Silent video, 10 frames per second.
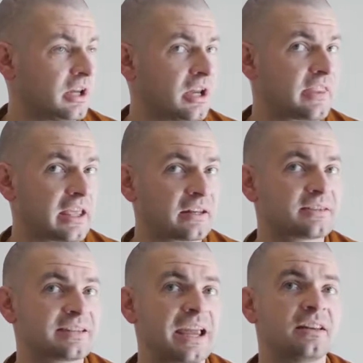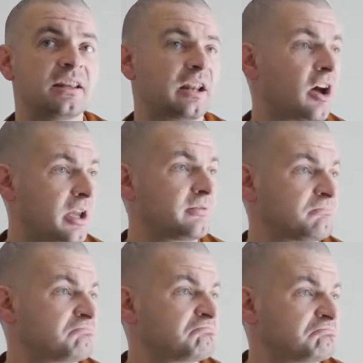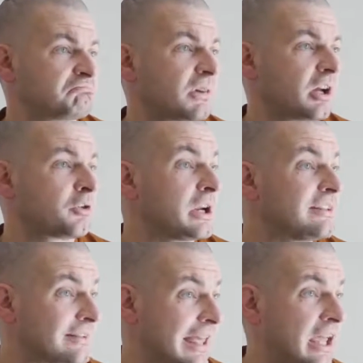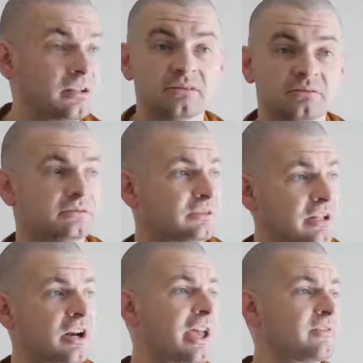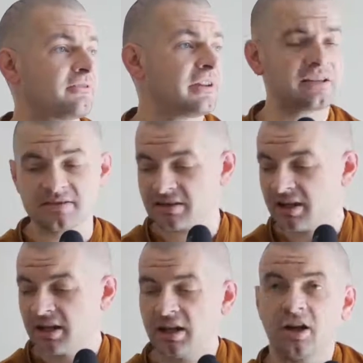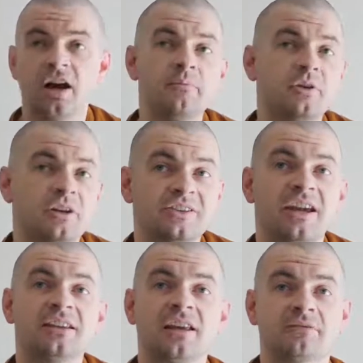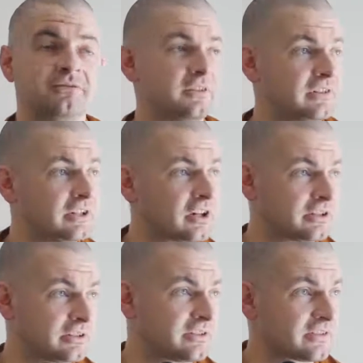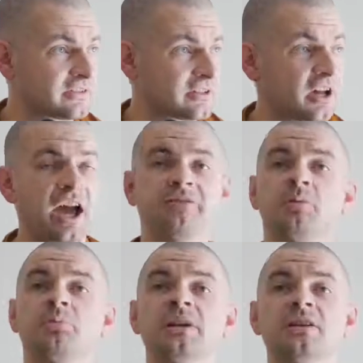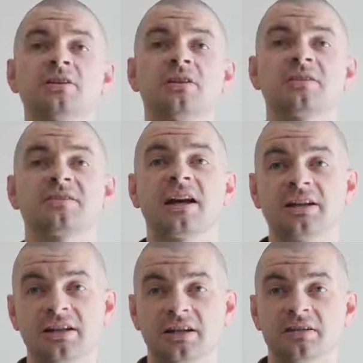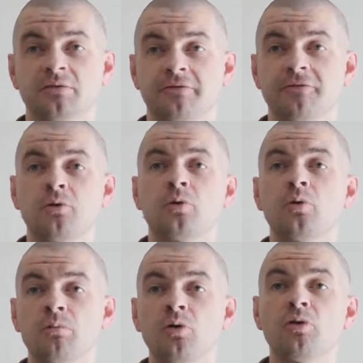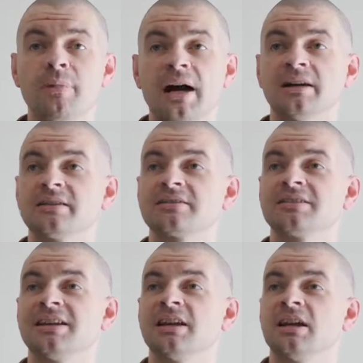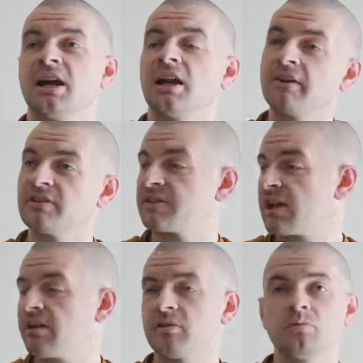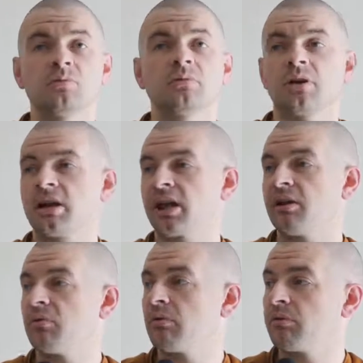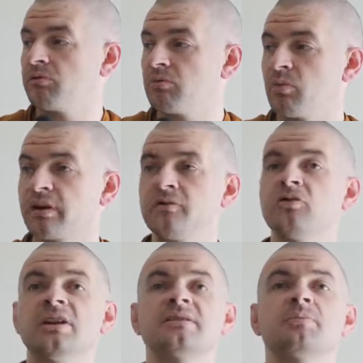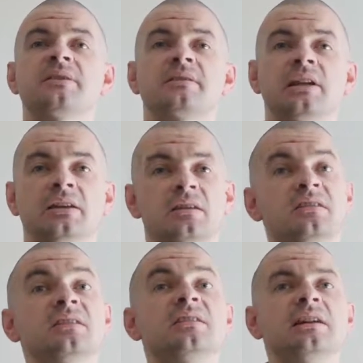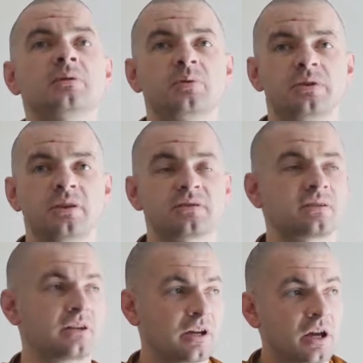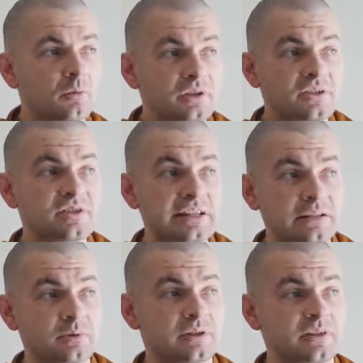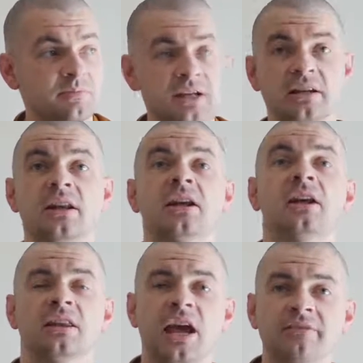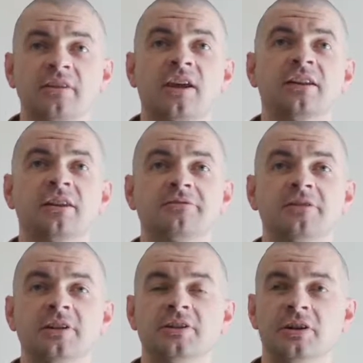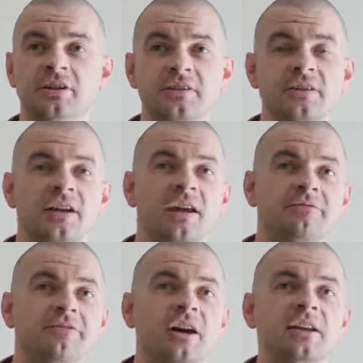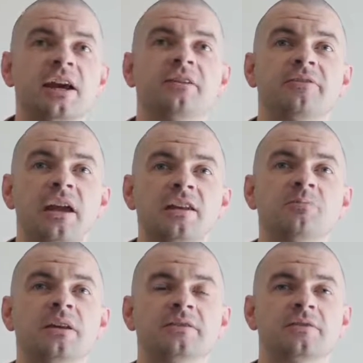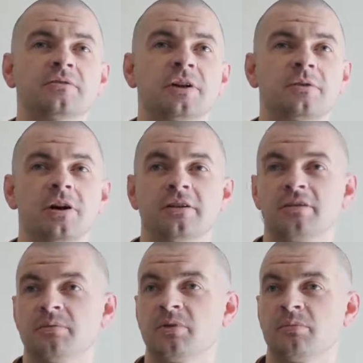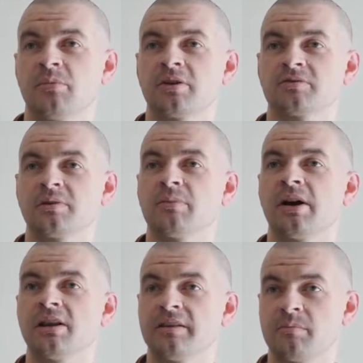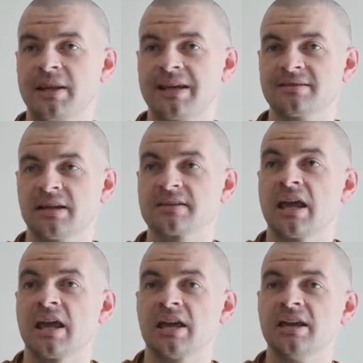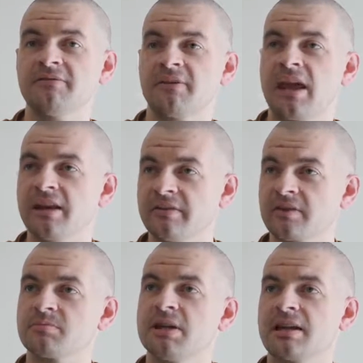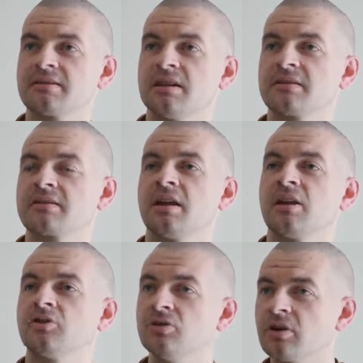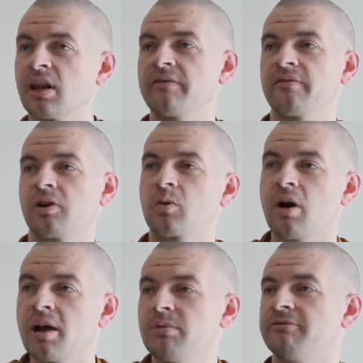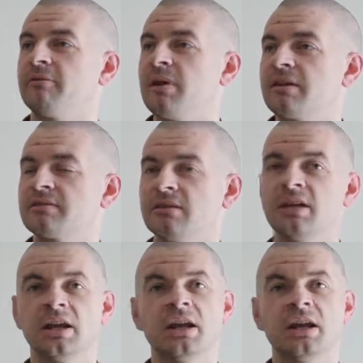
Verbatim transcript: and they understand that I agree to that, then I have an offence. I'm going to take that $50, I have to bring it to the Sangha, 4 or more monks, and I have to say to them, okay, one of you needs to be selected to deal with this. And what does deal with this mean? They have to take that $50 and find out if any medicine's required in the monastery by any of the monastics. If any of those monastics do not have a requirement for medicine,